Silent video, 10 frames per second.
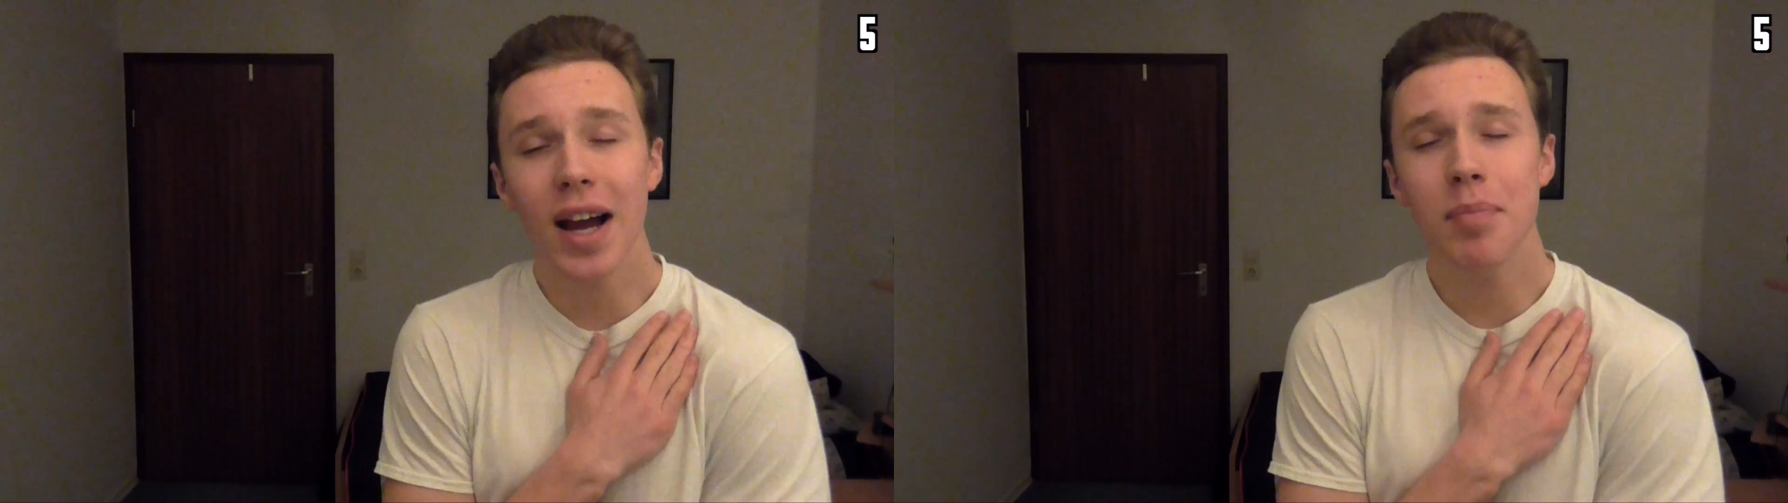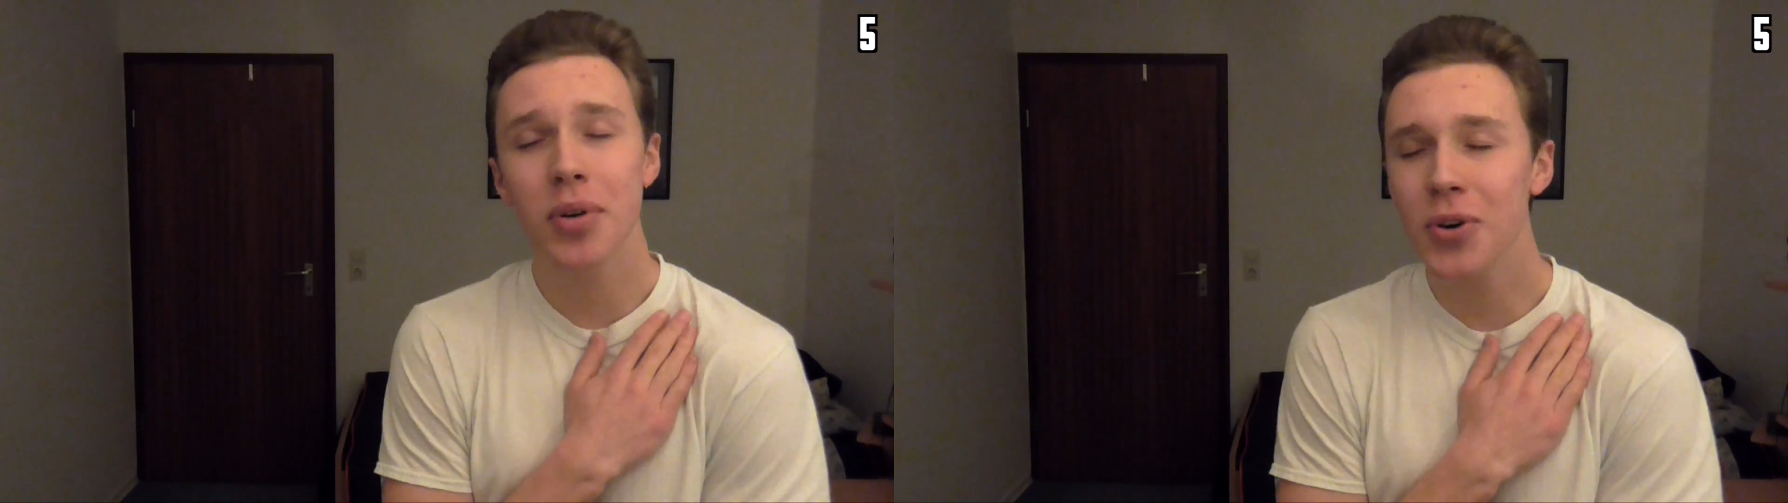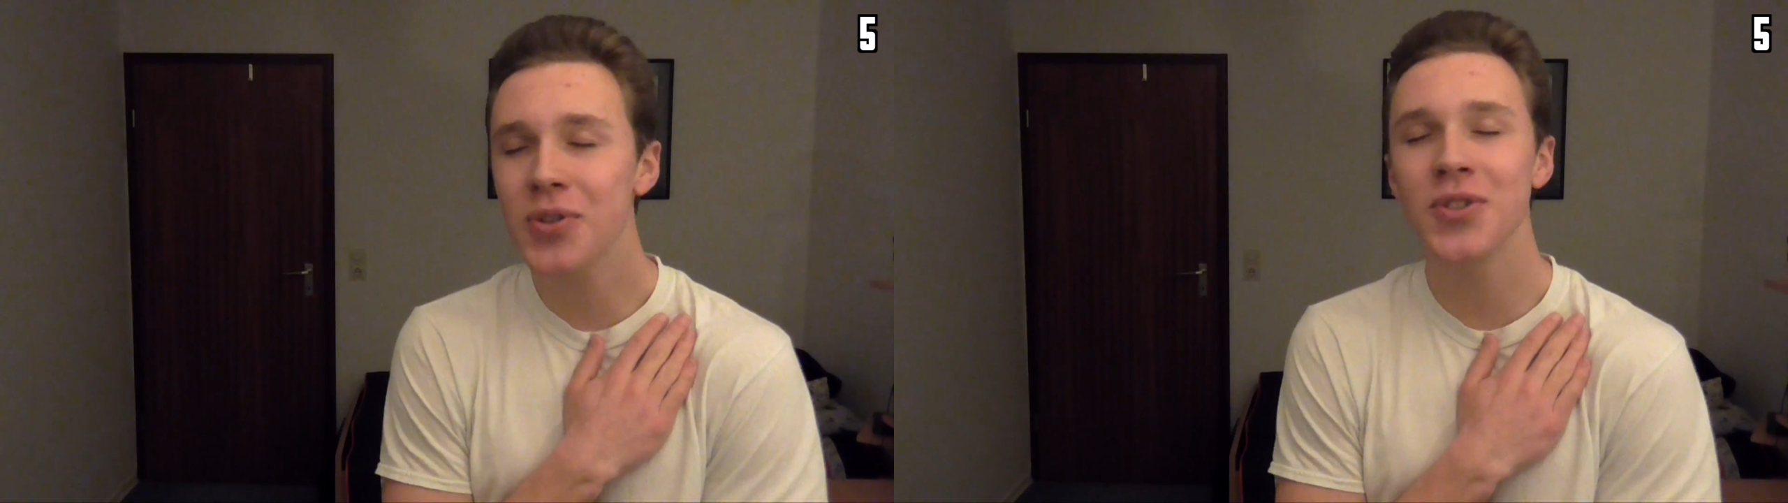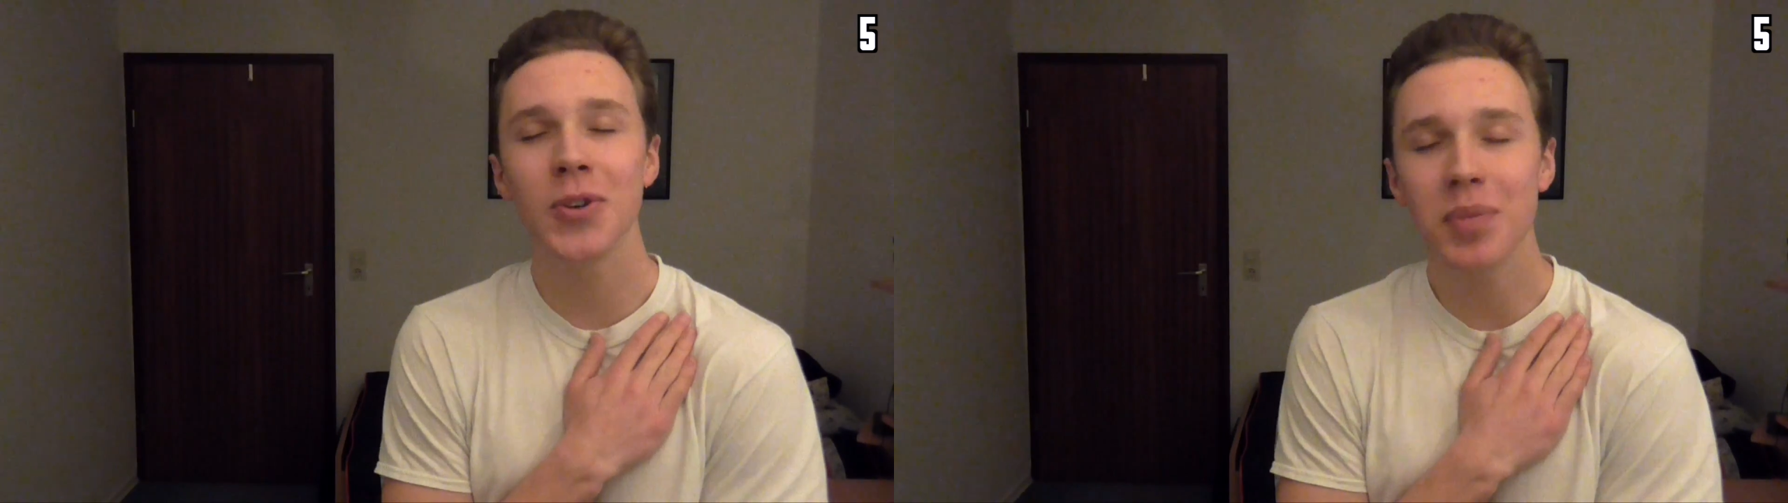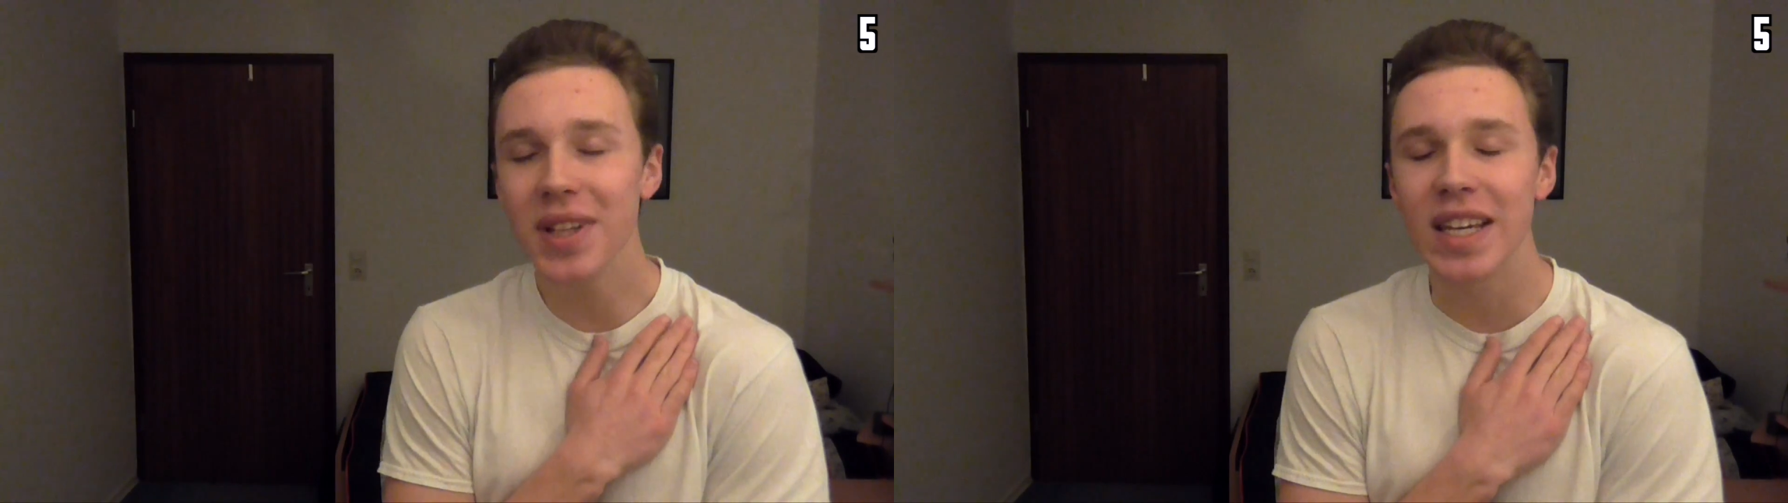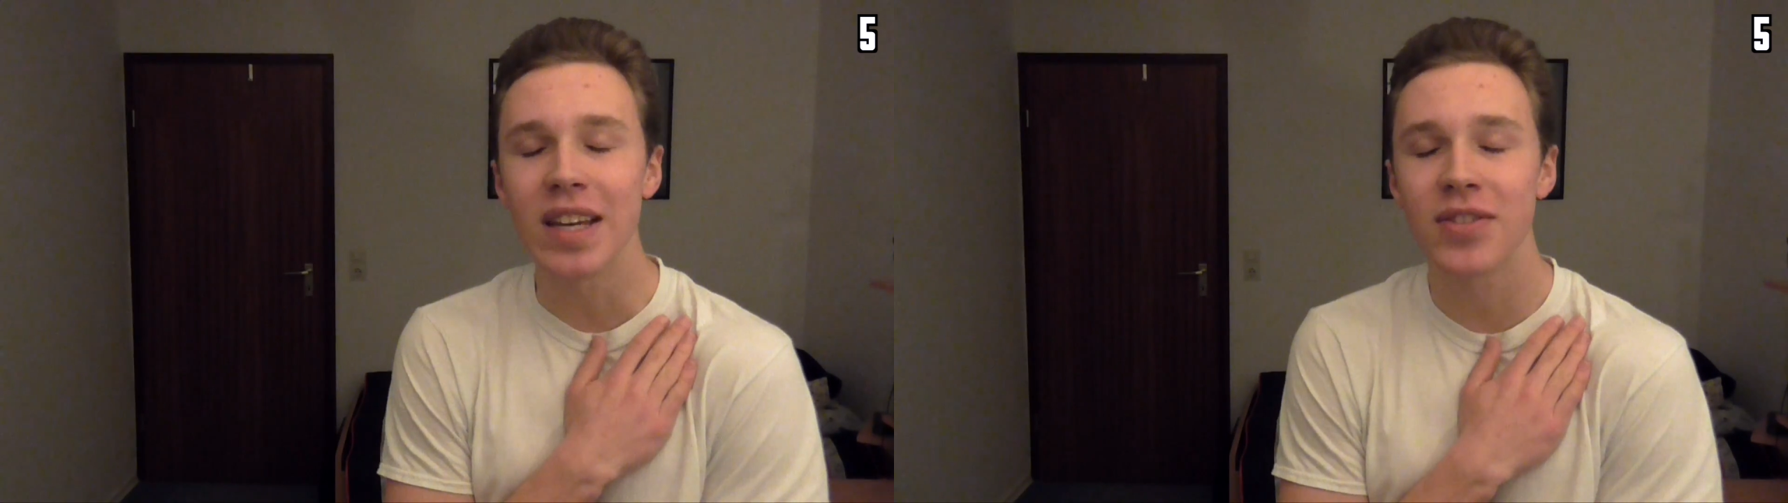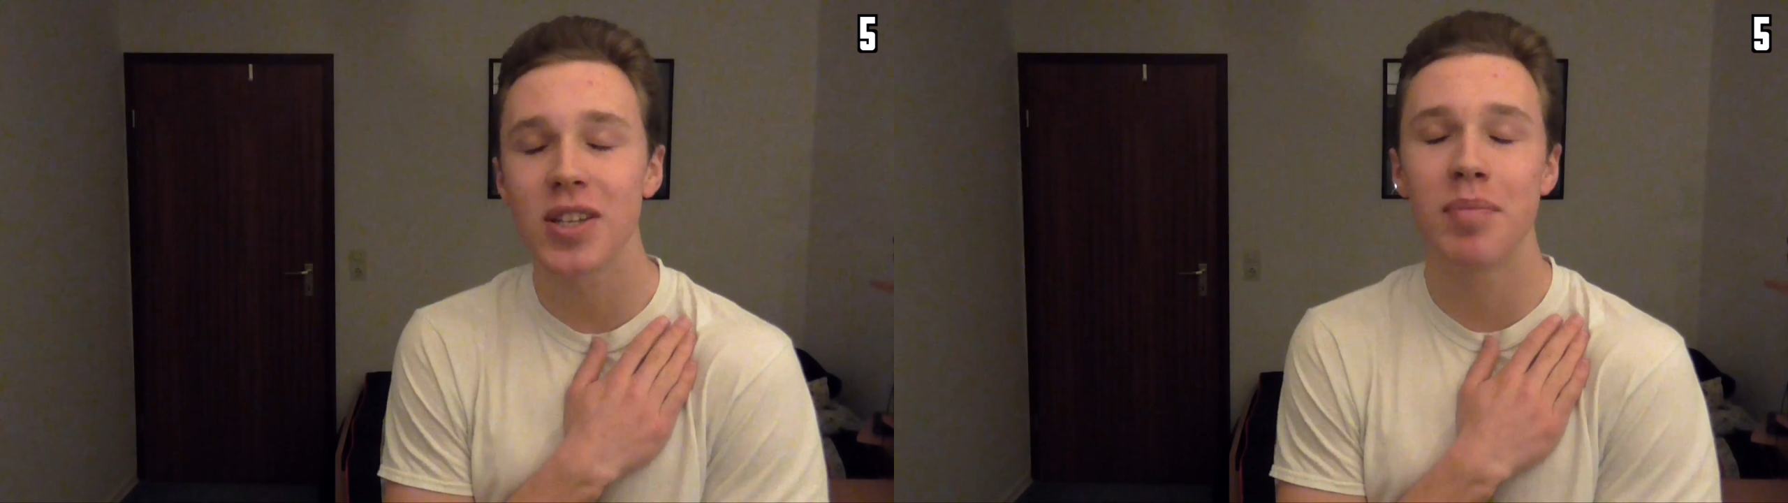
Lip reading: "My personal beliefs